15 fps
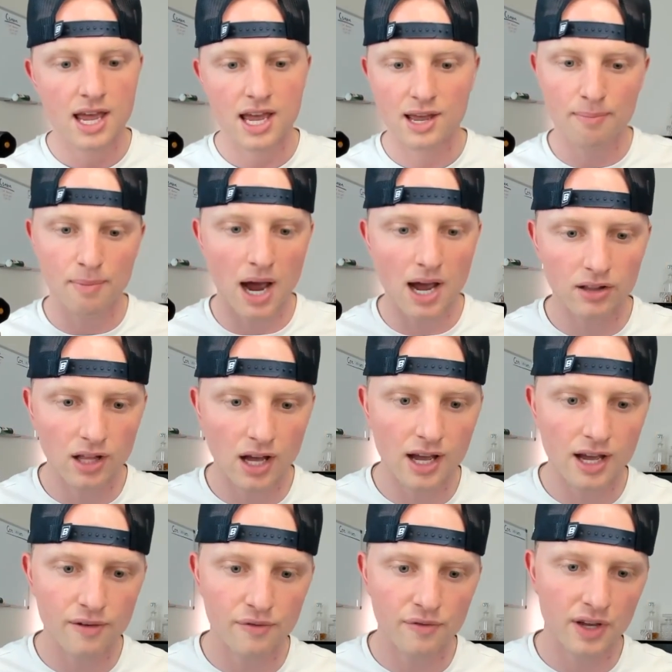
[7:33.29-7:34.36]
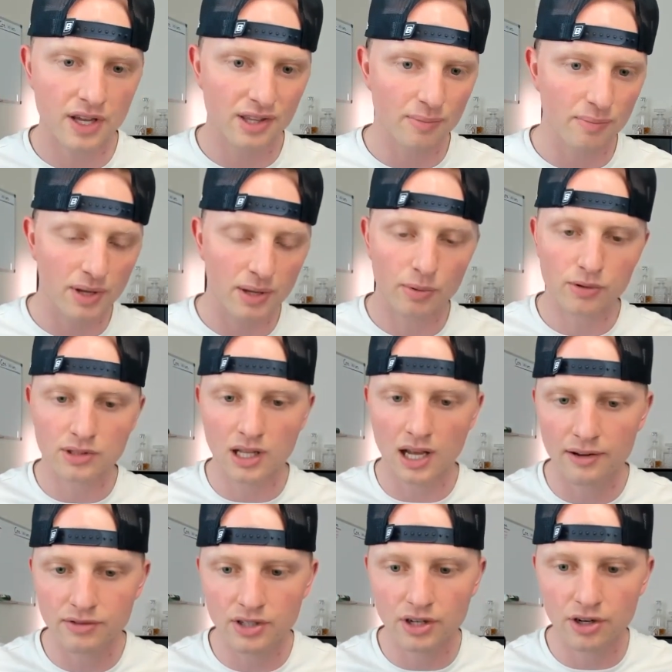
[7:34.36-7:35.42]
in my life and the people's
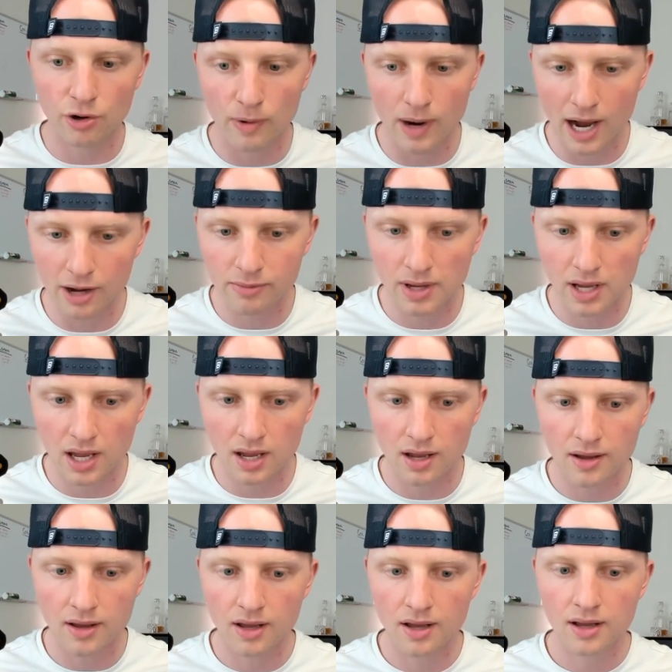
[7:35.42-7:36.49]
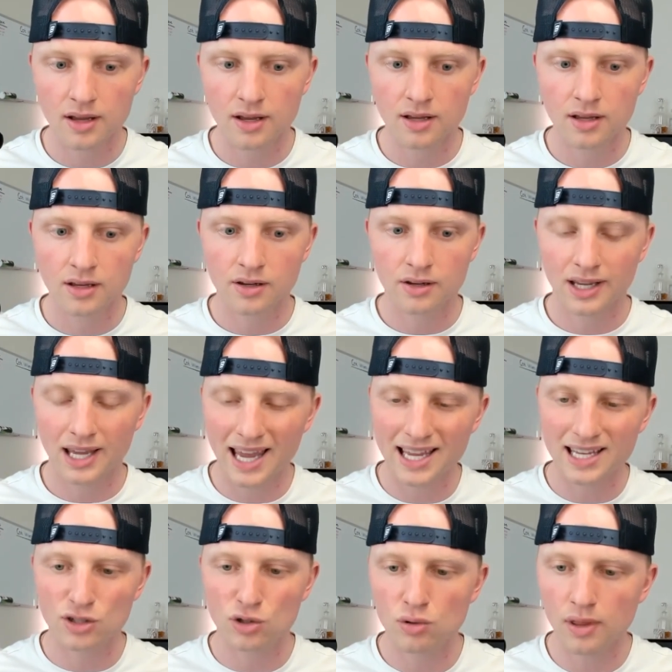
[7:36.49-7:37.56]
lives that are around me.
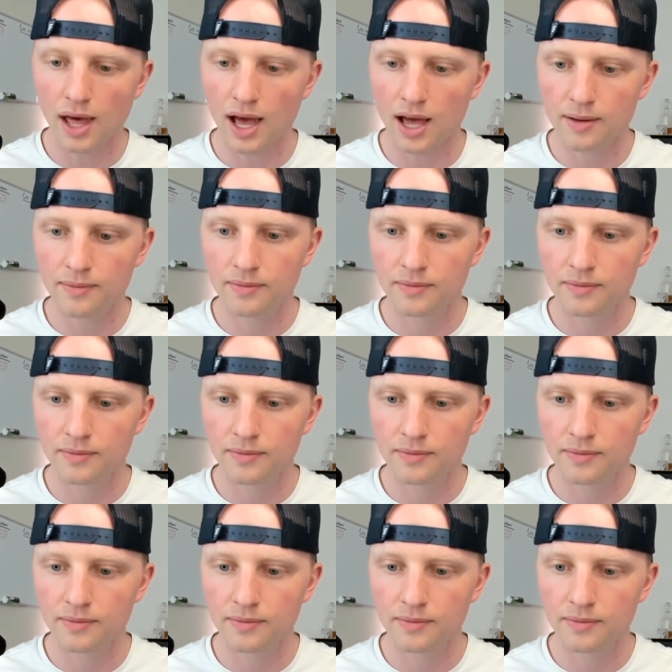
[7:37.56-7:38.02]
Can't do that.